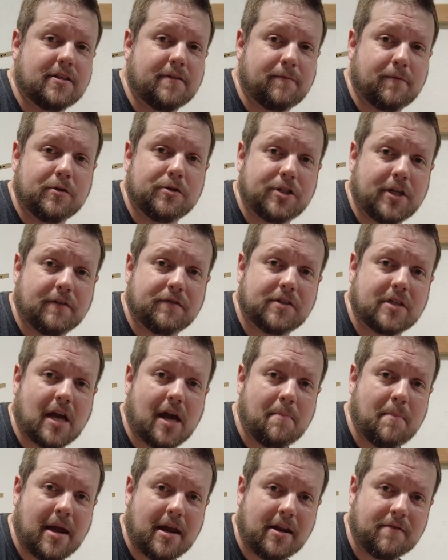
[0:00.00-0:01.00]
different
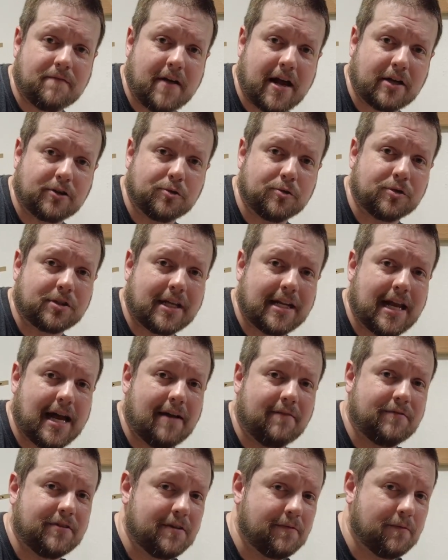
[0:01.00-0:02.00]
GFCI manufacturers can
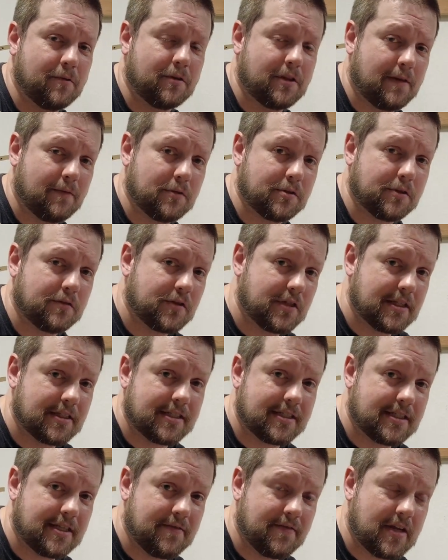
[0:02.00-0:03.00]
have different levels of
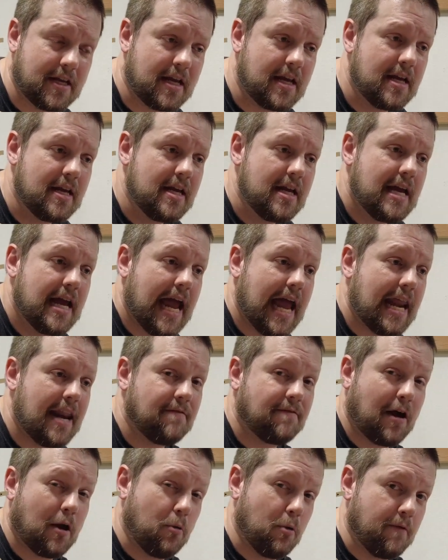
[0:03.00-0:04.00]
sensitivity. And if
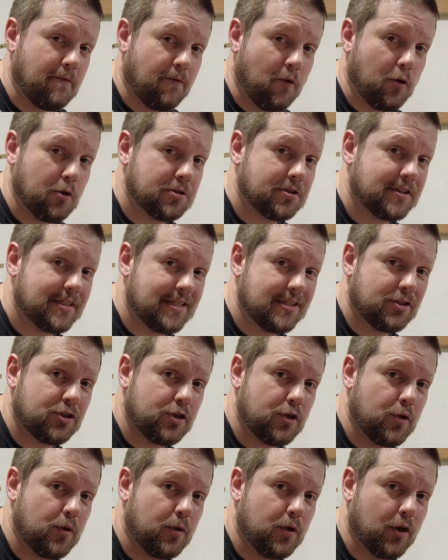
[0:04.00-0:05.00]
I reverse these
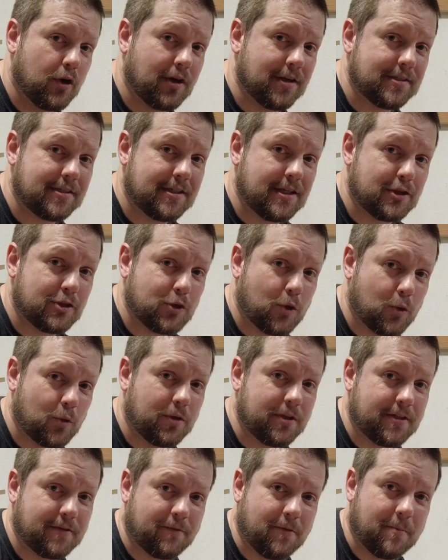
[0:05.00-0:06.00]
two, you're going to see a totally
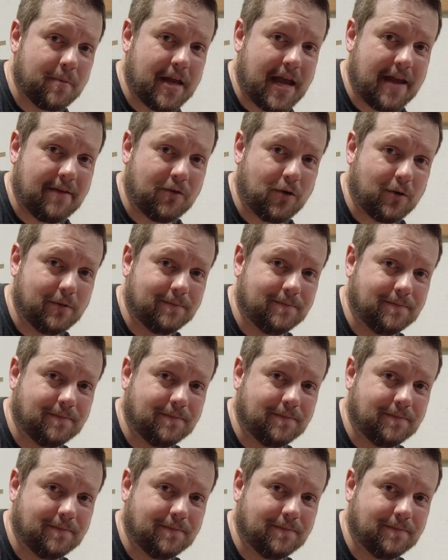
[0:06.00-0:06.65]
different behavior.